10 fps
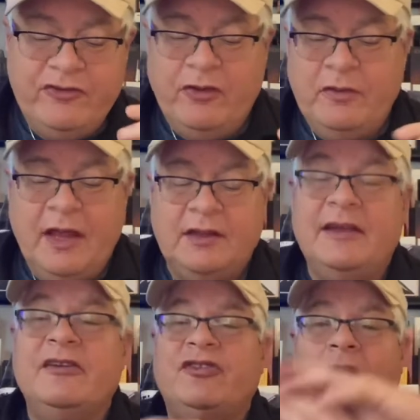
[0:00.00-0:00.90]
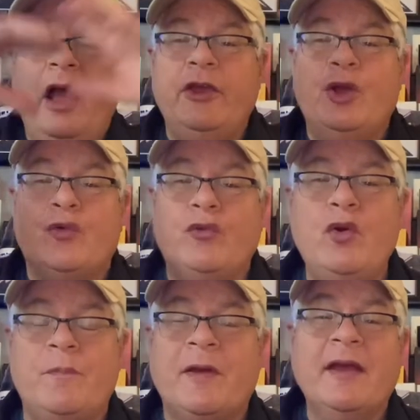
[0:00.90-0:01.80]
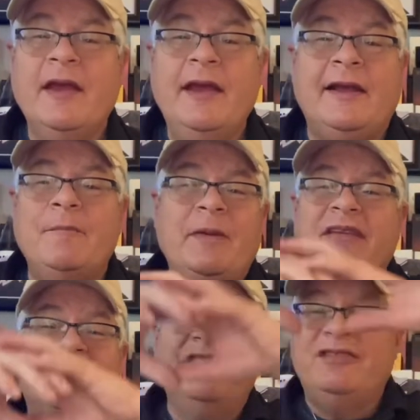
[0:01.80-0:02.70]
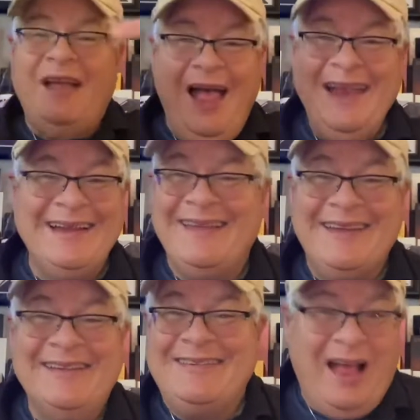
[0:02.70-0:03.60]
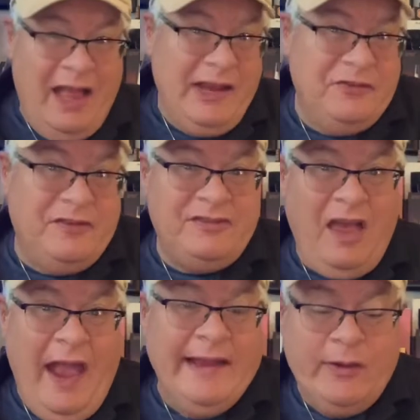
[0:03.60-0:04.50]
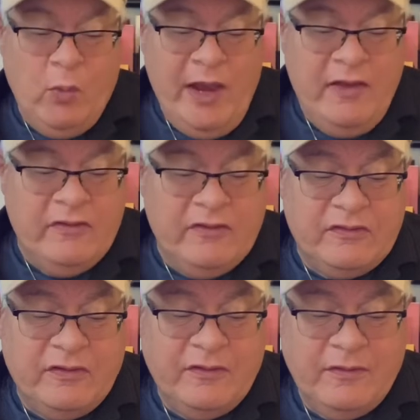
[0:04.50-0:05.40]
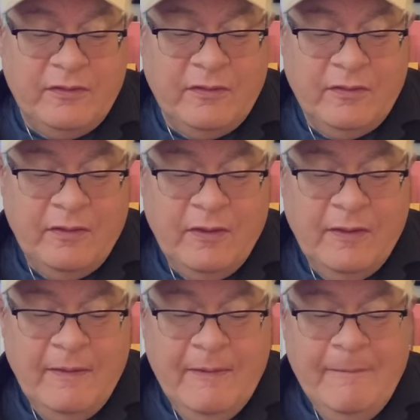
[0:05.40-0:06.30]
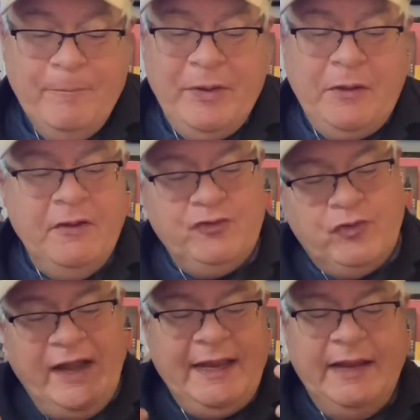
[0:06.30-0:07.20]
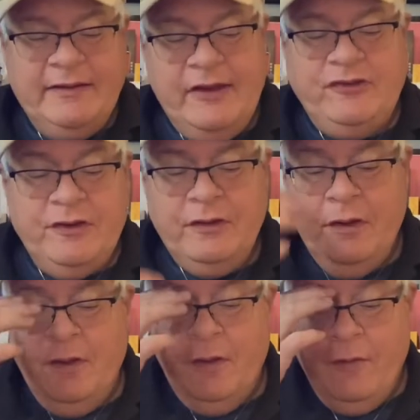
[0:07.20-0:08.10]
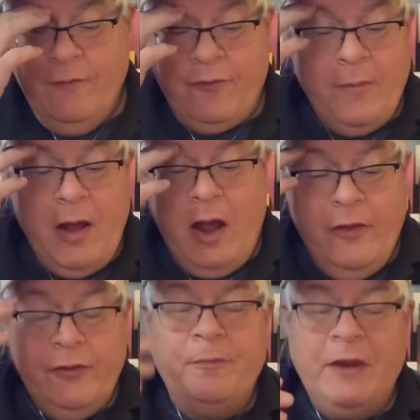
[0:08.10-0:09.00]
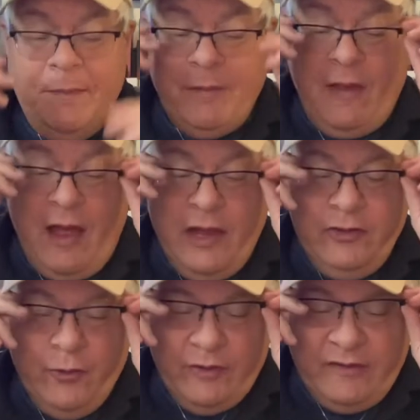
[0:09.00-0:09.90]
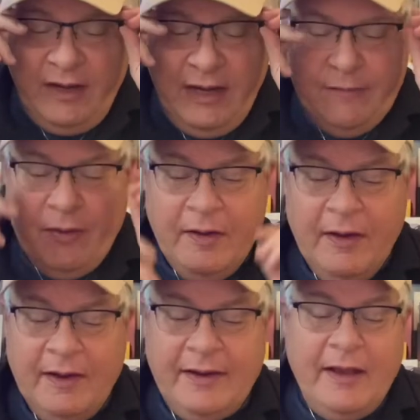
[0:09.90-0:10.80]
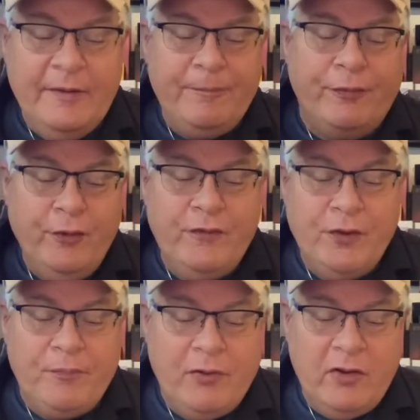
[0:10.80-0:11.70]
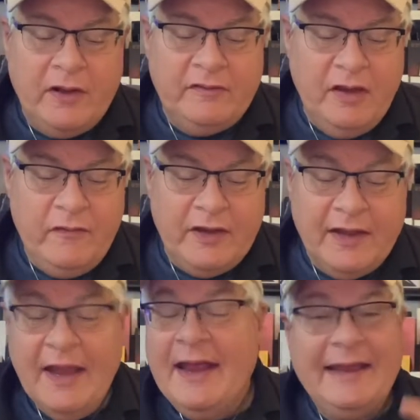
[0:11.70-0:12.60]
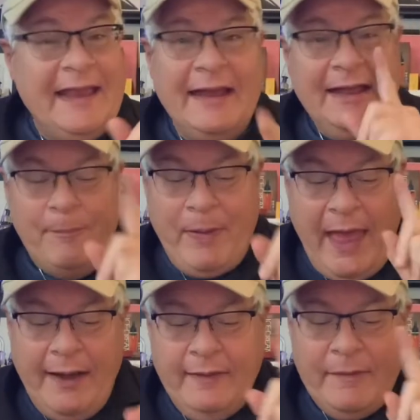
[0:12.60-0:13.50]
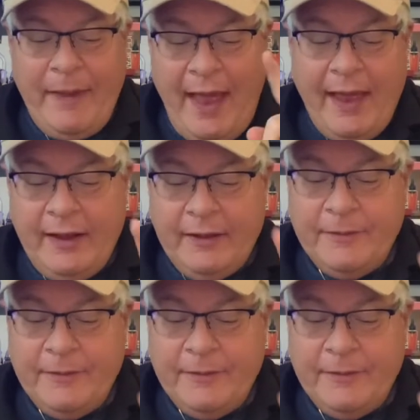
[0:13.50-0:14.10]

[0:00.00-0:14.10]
so that the entire group, it could be a society, the entire society wins. Because recognition from other people on your team can improve your productivity. Getting a pat on the back